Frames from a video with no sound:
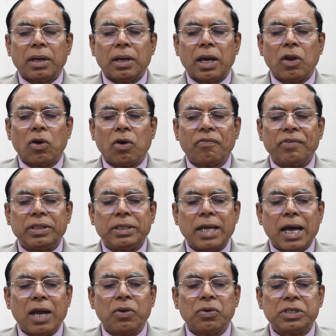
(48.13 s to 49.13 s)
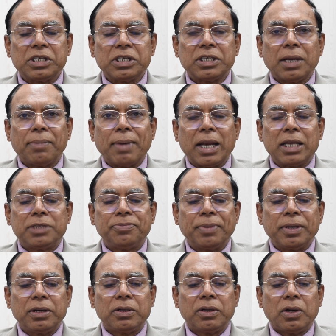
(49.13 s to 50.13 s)
along with diagnosis and
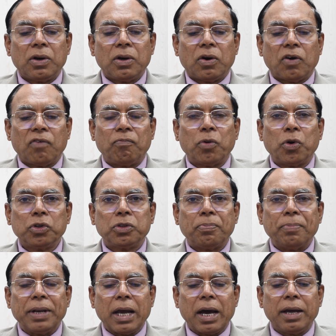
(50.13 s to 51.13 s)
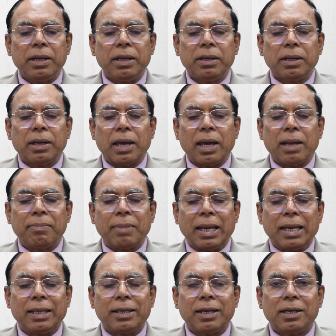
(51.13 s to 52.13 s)
management of both benign and
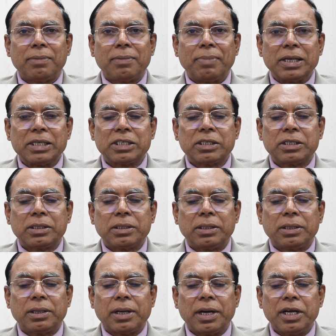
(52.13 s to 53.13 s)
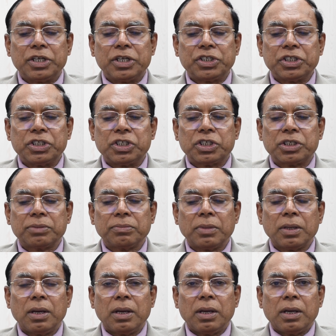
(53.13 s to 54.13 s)
malignant breast
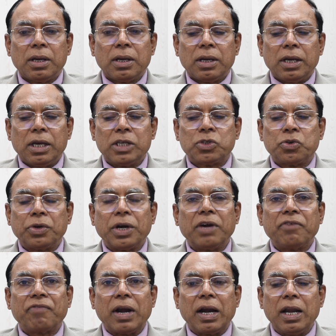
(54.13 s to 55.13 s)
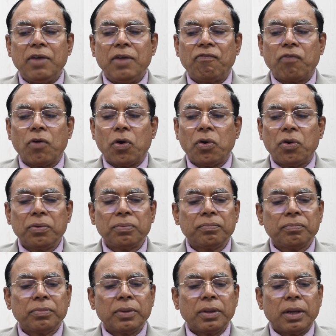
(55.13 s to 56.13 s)
conditions. A student-friendly
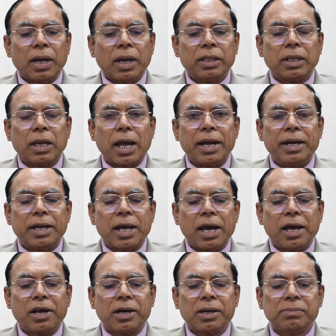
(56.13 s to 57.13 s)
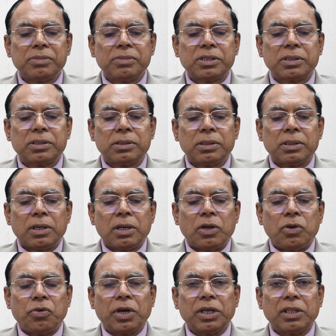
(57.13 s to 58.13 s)
flow and the line diagrams,
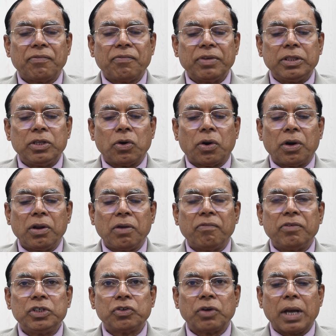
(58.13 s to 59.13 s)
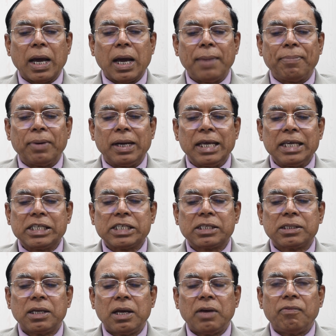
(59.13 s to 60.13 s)
together with the audio-visual
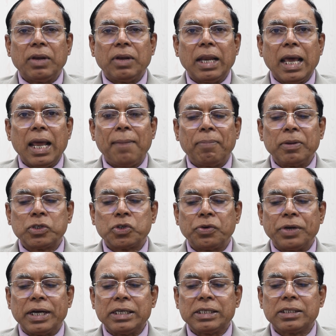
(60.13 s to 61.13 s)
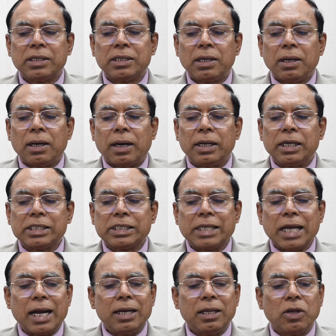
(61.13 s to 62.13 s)
hyperlinks, will help students
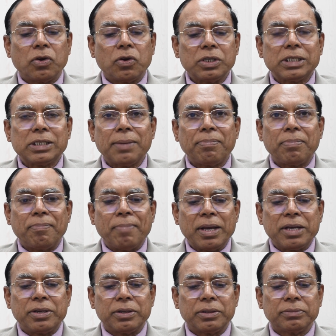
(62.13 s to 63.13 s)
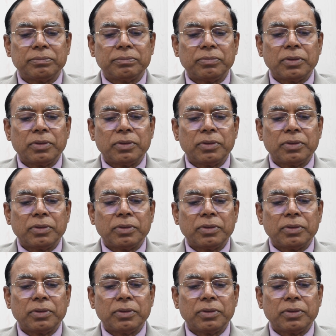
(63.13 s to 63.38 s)
understand the concept better.